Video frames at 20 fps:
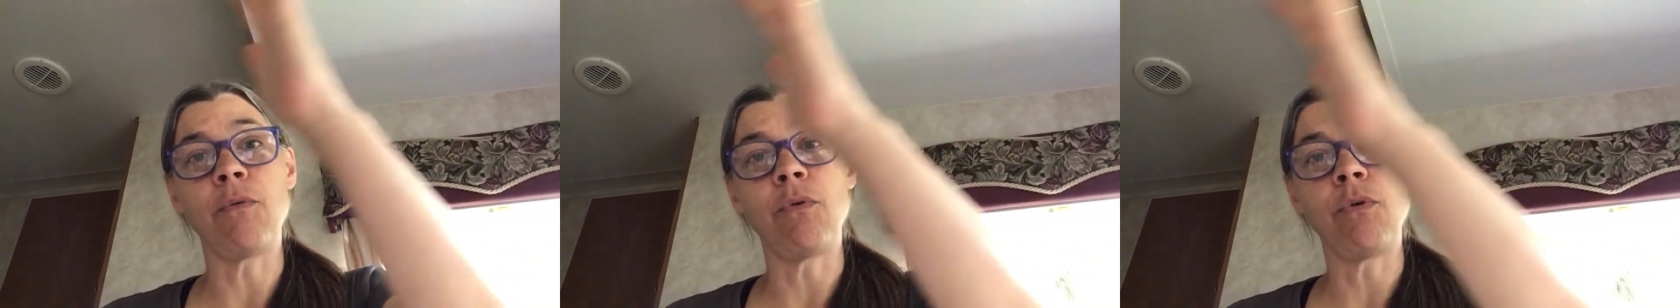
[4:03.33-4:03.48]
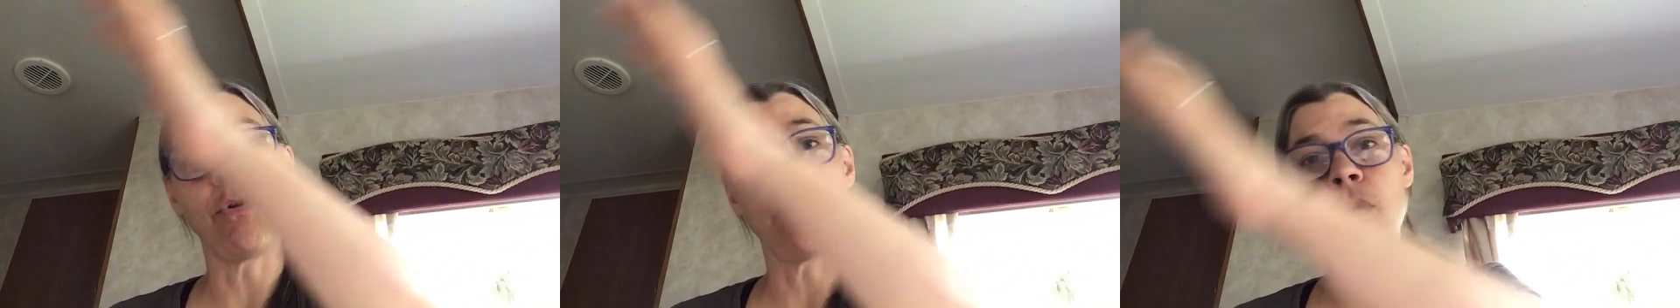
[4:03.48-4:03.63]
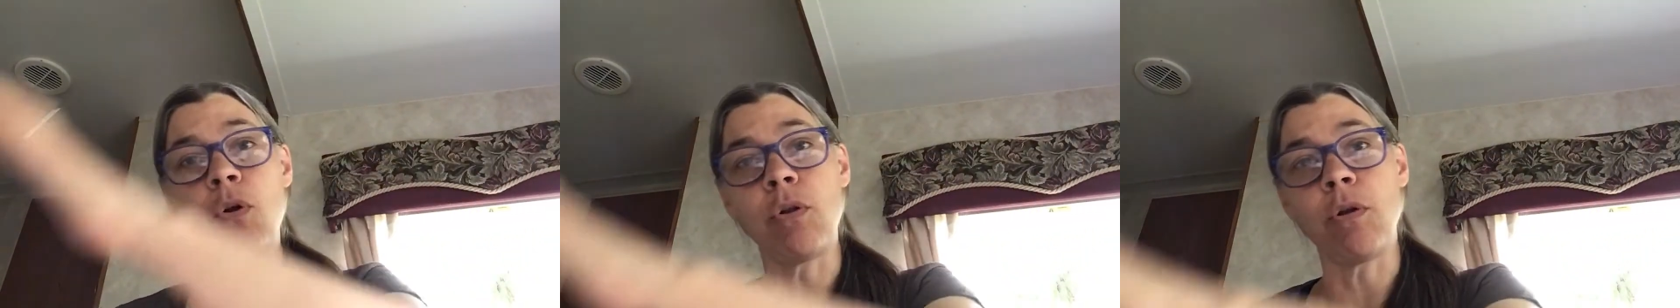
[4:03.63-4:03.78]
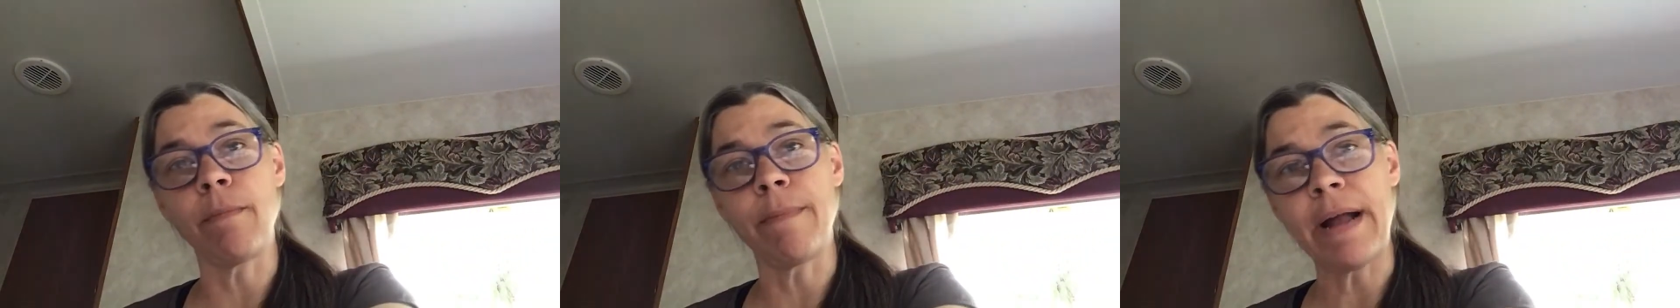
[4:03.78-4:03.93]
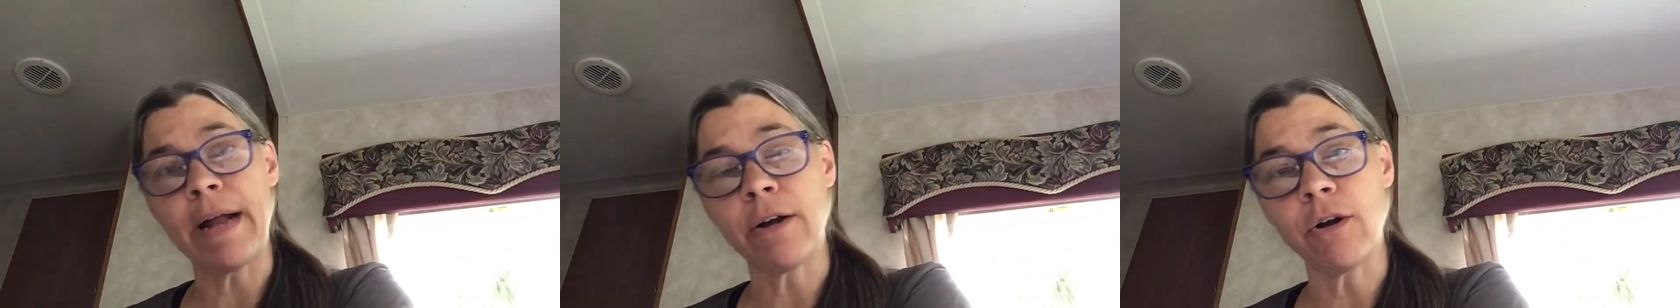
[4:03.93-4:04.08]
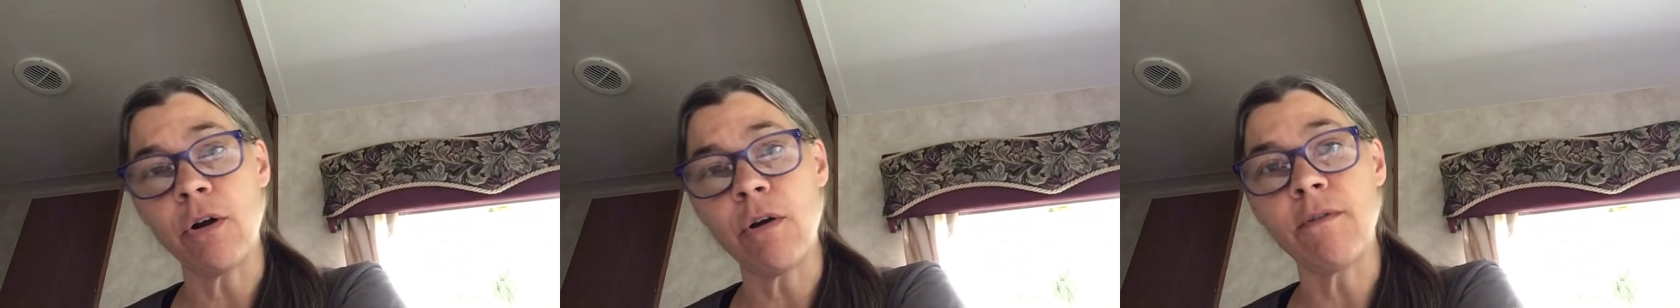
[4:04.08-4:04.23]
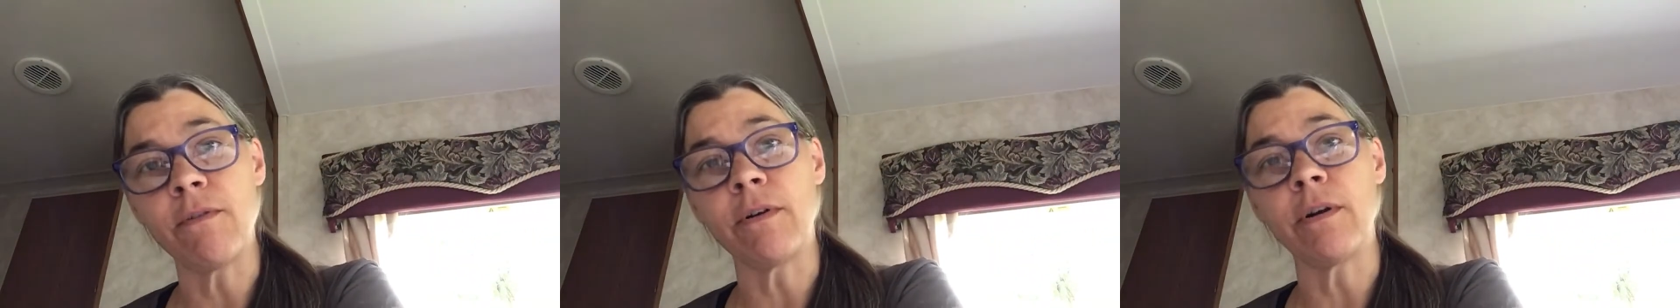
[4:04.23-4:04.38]
roll her back
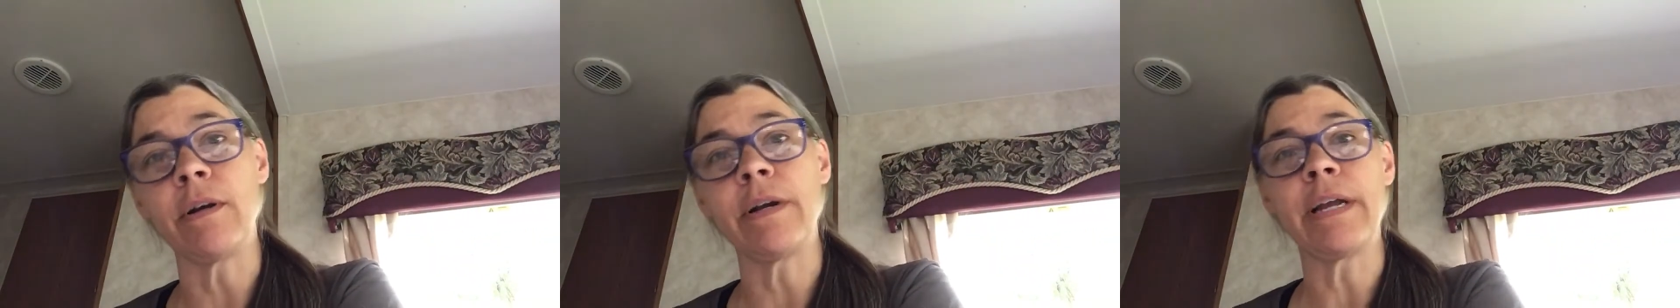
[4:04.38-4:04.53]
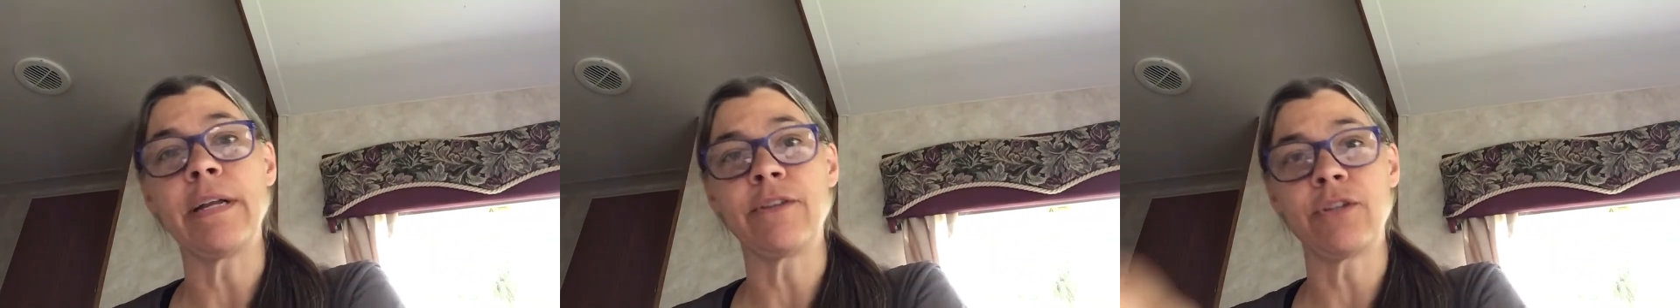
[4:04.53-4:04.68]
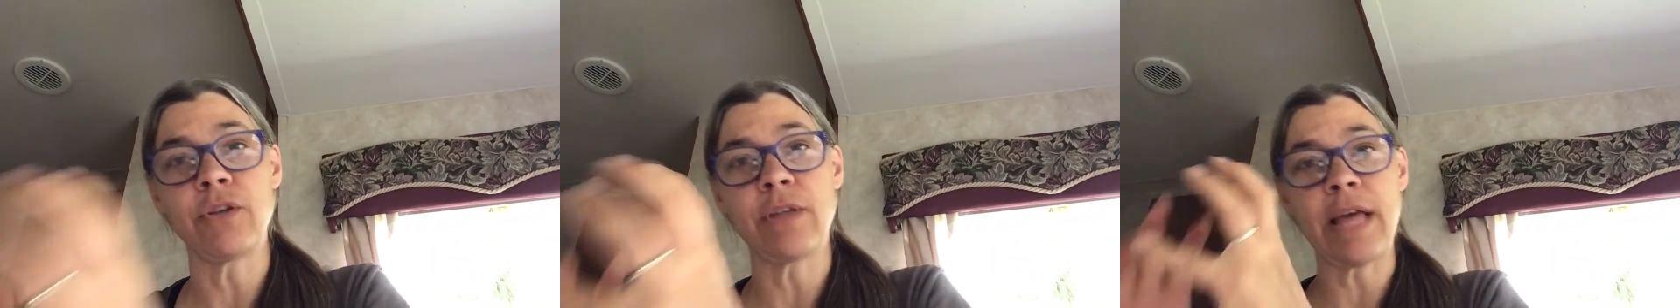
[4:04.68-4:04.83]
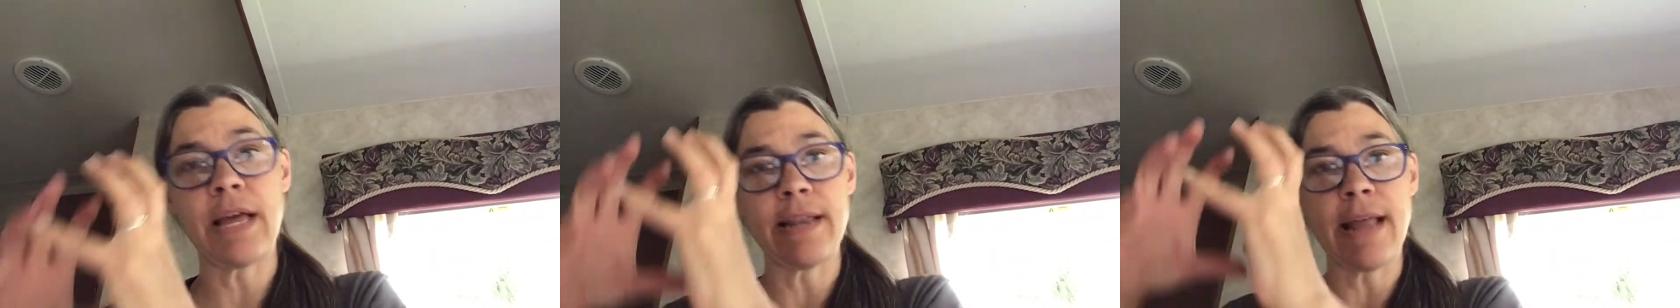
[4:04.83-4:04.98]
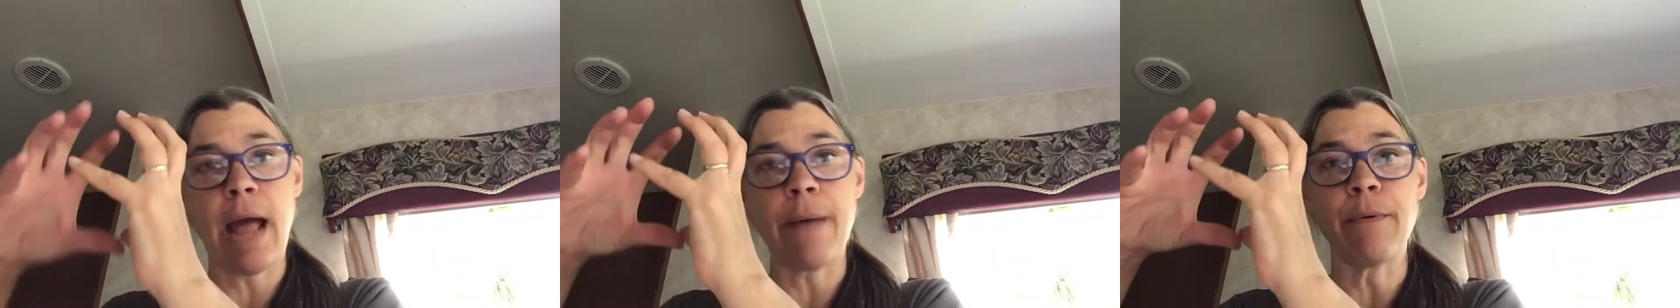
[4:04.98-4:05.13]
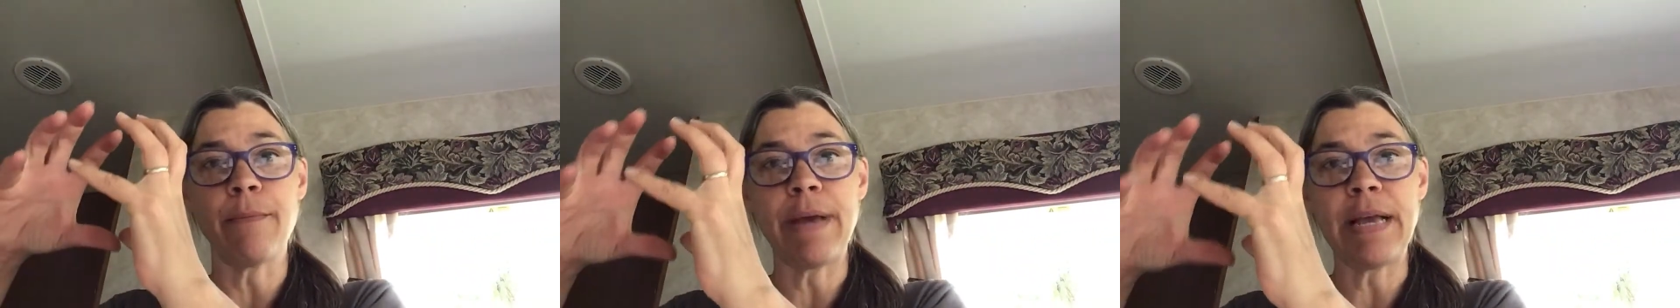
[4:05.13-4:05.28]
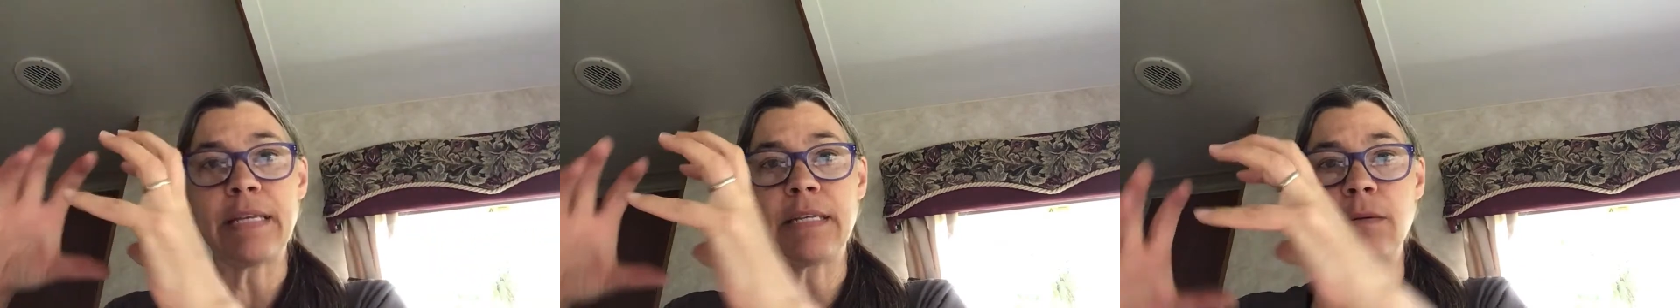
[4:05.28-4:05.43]
over, and so that
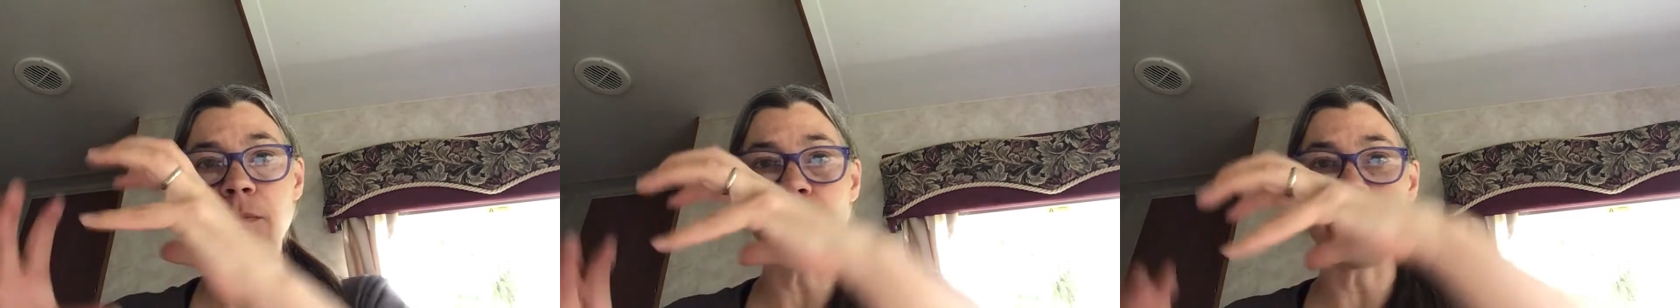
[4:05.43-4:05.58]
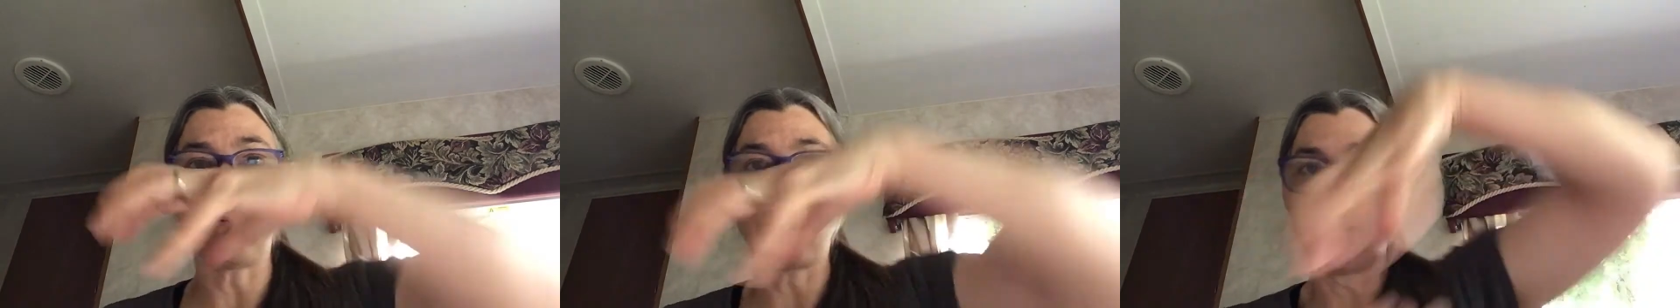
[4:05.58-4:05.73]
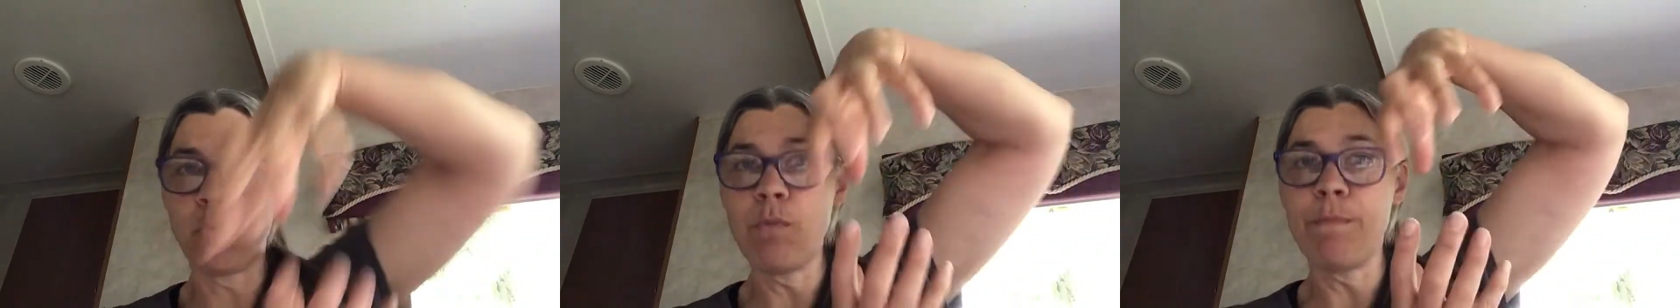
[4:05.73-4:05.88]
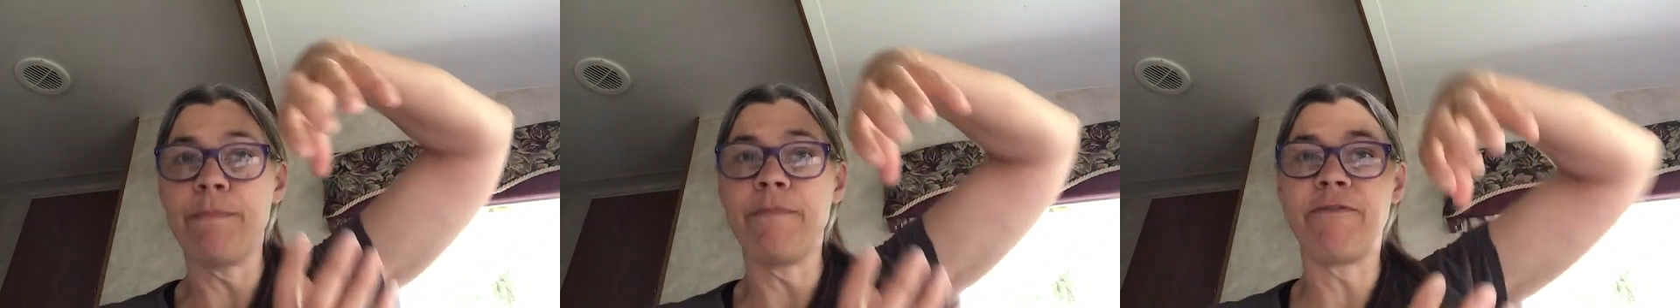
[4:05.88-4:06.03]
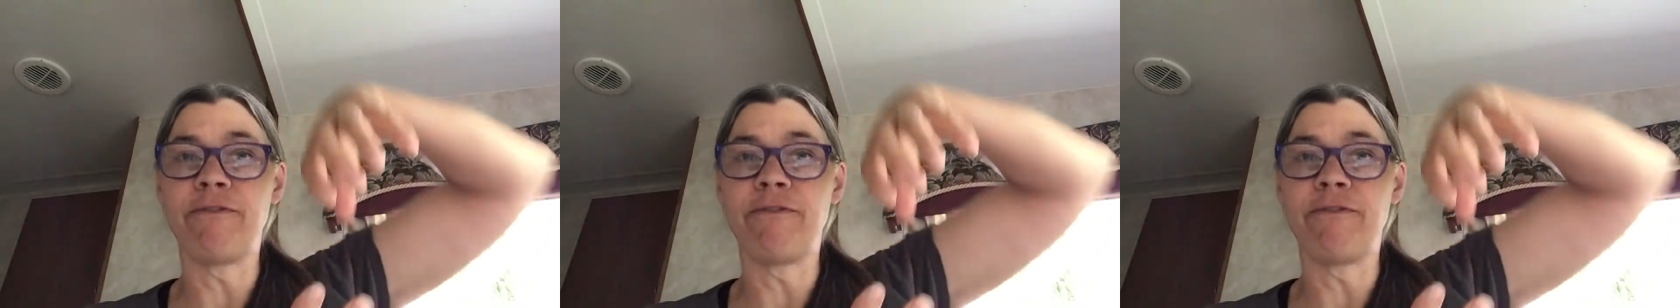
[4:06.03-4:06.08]
abomasum would